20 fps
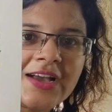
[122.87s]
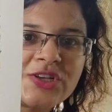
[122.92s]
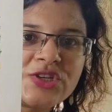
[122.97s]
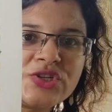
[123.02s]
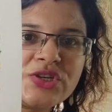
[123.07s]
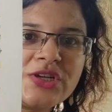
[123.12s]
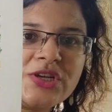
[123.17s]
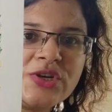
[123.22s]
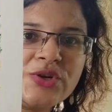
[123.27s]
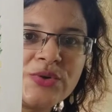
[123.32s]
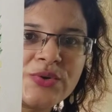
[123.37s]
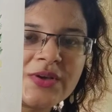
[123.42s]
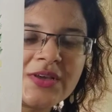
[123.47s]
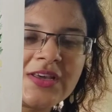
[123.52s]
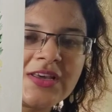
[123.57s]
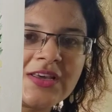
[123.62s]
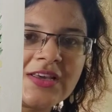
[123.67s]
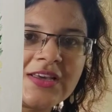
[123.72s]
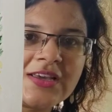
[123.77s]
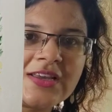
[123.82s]
actually
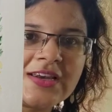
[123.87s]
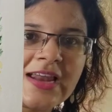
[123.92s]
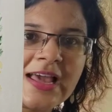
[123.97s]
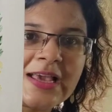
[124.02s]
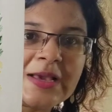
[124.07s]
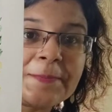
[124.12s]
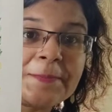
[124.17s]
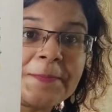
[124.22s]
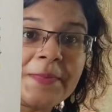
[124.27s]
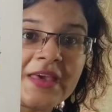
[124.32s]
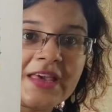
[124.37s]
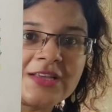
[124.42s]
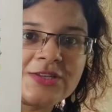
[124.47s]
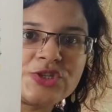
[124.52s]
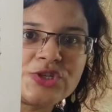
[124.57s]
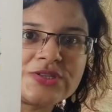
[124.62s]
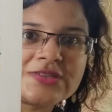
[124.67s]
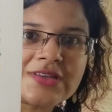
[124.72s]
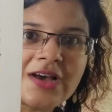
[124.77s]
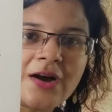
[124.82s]
looking like
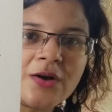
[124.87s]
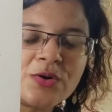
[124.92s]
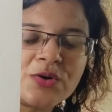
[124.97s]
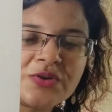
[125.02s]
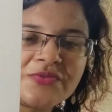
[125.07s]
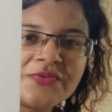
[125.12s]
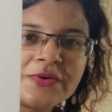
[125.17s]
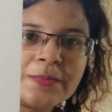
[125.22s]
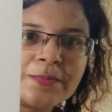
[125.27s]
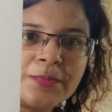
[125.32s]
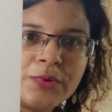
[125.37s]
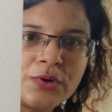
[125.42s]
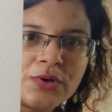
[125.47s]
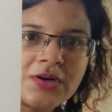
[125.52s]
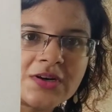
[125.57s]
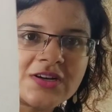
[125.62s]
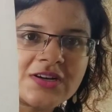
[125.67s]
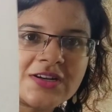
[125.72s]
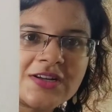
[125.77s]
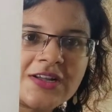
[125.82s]
pages out of a book.
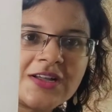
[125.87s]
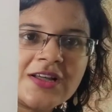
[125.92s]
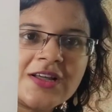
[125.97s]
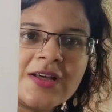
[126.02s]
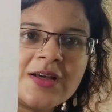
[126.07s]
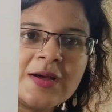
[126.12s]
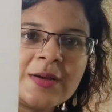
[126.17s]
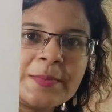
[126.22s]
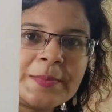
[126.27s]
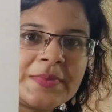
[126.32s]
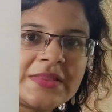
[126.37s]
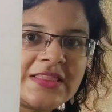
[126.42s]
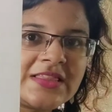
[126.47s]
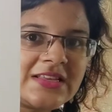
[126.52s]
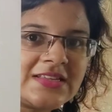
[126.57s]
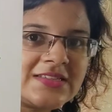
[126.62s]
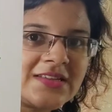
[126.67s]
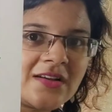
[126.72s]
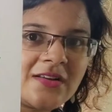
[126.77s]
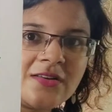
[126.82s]
But
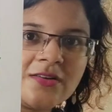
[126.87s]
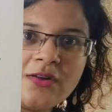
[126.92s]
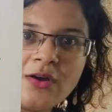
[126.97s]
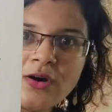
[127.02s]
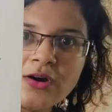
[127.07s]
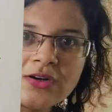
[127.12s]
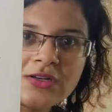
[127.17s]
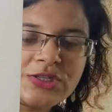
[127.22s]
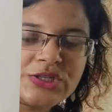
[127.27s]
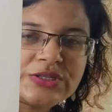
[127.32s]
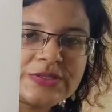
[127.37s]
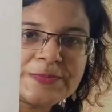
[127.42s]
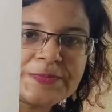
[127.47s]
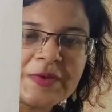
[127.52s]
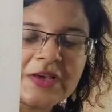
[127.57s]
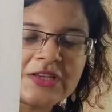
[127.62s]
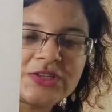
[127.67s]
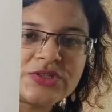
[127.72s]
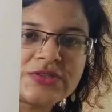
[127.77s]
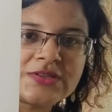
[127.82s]
these are not just
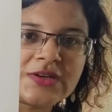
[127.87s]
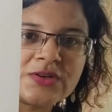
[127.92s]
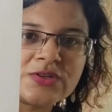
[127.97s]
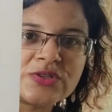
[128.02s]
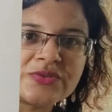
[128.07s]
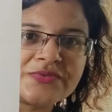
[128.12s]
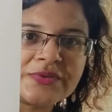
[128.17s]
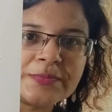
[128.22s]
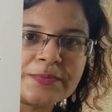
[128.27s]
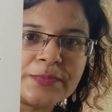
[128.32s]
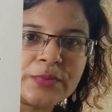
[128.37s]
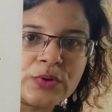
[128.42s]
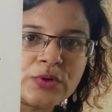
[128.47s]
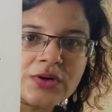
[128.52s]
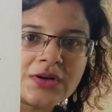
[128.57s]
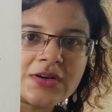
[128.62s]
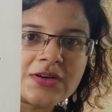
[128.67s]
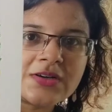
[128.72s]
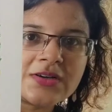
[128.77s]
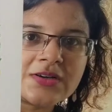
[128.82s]
pages out of a book.